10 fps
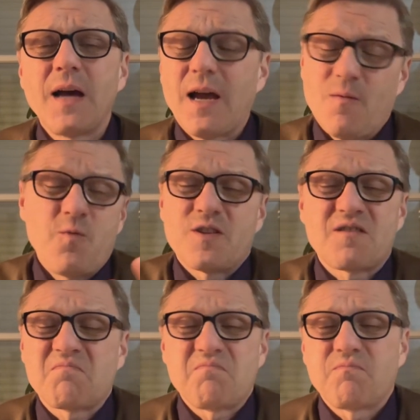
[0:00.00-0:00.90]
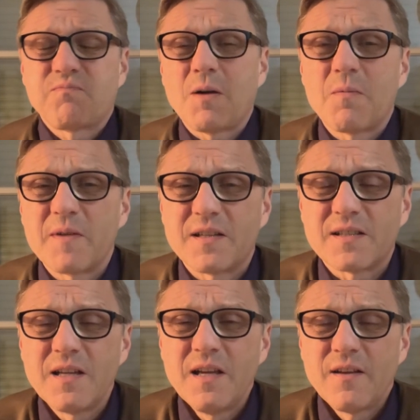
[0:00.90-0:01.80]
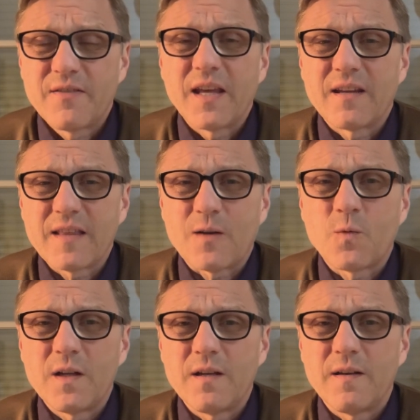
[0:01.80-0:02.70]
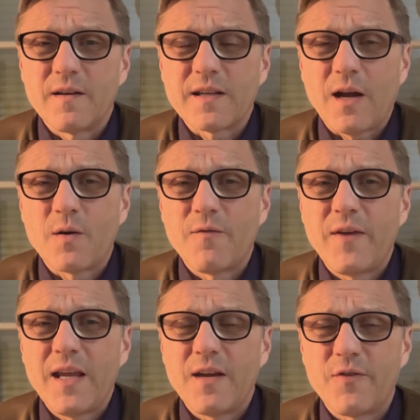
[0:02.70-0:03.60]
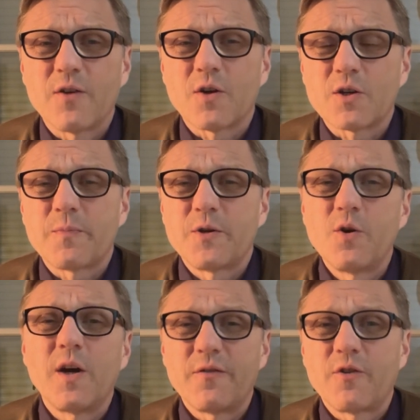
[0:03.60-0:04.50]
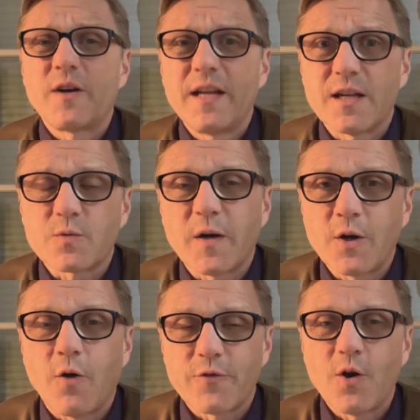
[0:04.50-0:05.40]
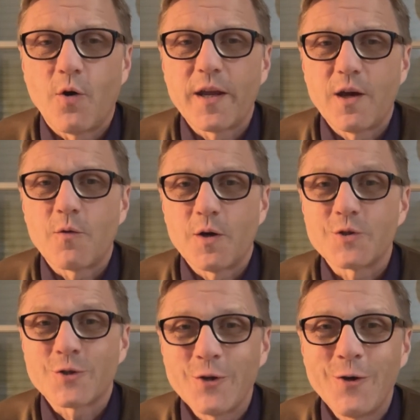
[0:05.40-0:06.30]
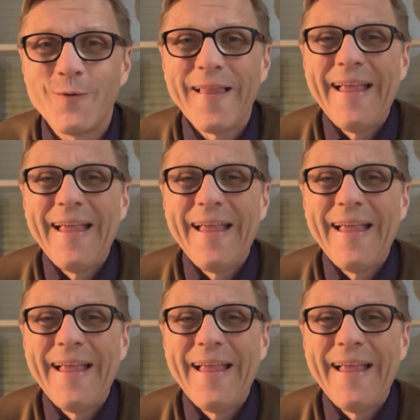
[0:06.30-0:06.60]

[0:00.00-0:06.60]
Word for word: I would probably think that uh, Gary Vee, if you're an entrepreneur, if you're a leader, is one of your heroes too.